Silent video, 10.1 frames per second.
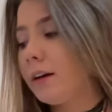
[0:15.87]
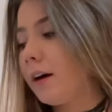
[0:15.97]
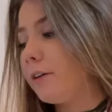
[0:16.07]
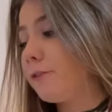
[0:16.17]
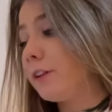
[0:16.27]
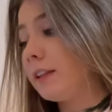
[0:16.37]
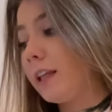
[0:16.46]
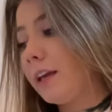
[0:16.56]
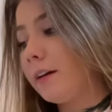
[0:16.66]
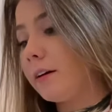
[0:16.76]
A
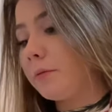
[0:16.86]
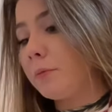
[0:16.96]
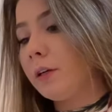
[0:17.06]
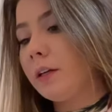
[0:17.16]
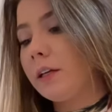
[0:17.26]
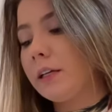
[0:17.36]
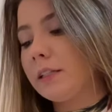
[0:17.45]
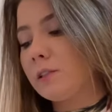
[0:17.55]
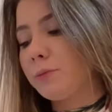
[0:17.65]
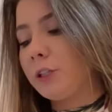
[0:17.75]
flam
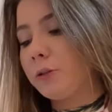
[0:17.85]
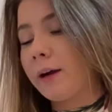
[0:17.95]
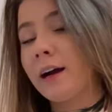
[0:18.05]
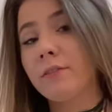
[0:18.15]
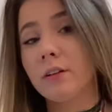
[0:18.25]
is when you have